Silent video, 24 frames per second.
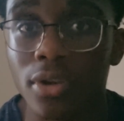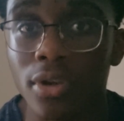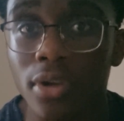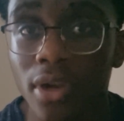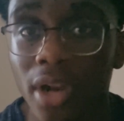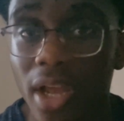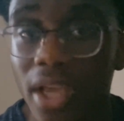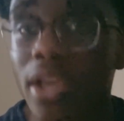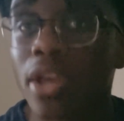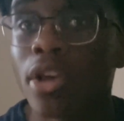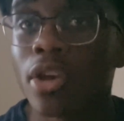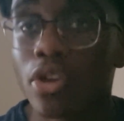
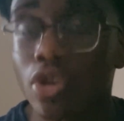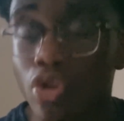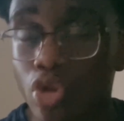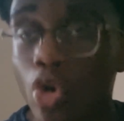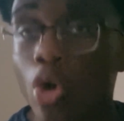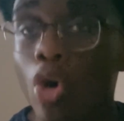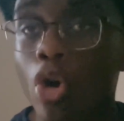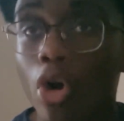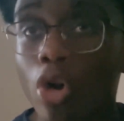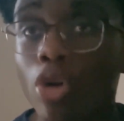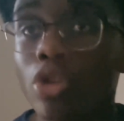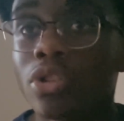Like,
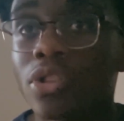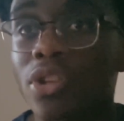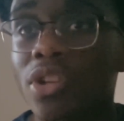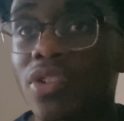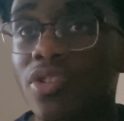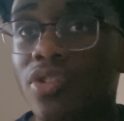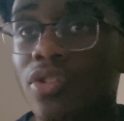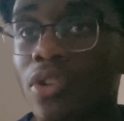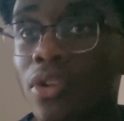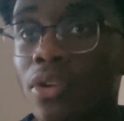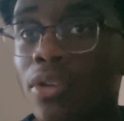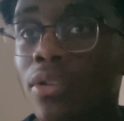you're on
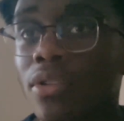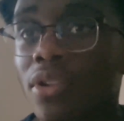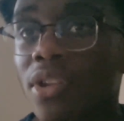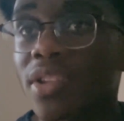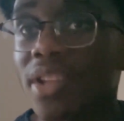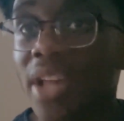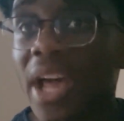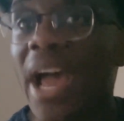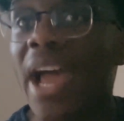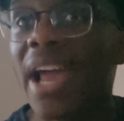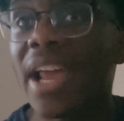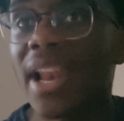this
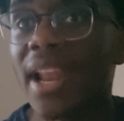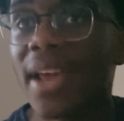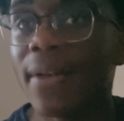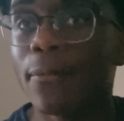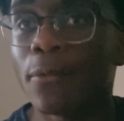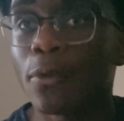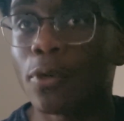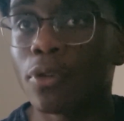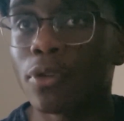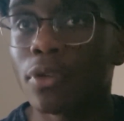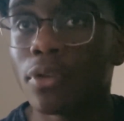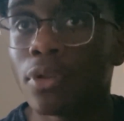high
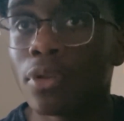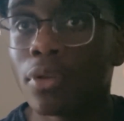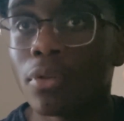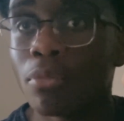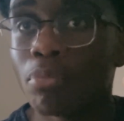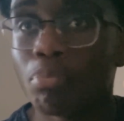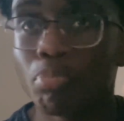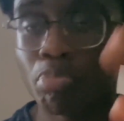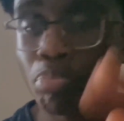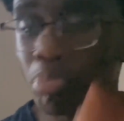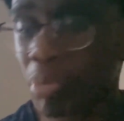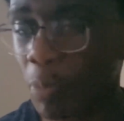level.
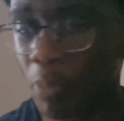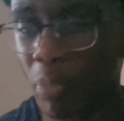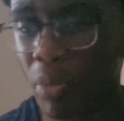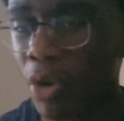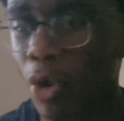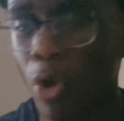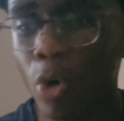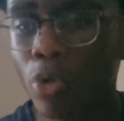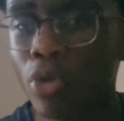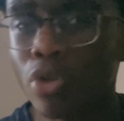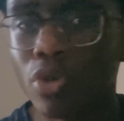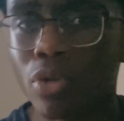But
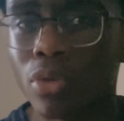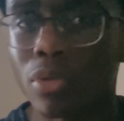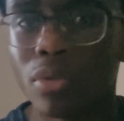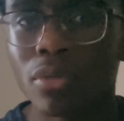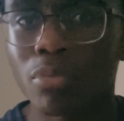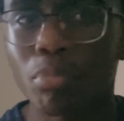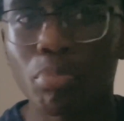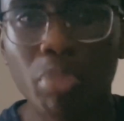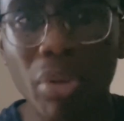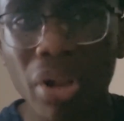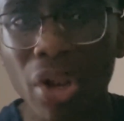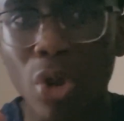below you
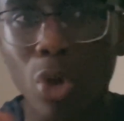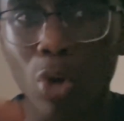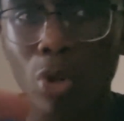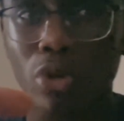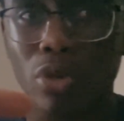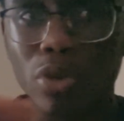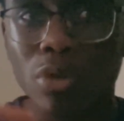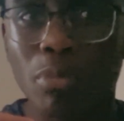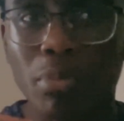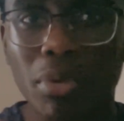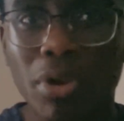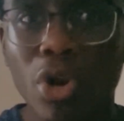
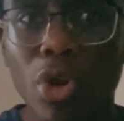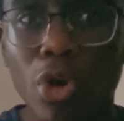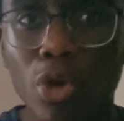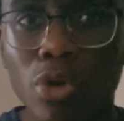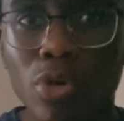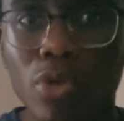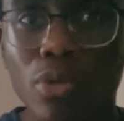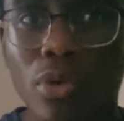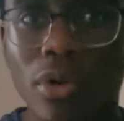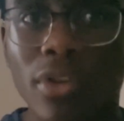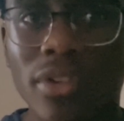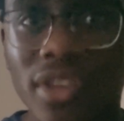
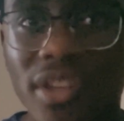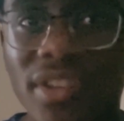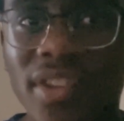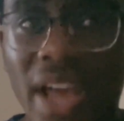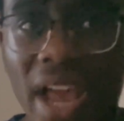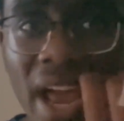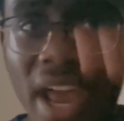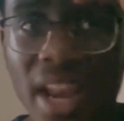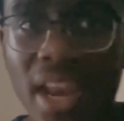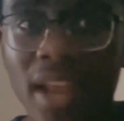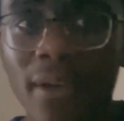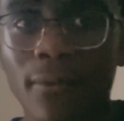on this
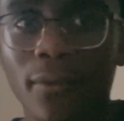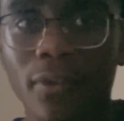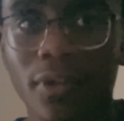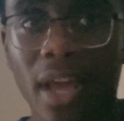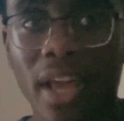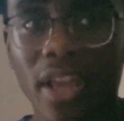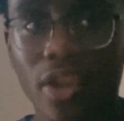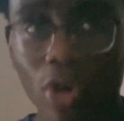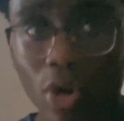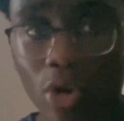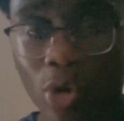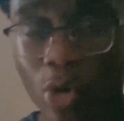high level. Like, you're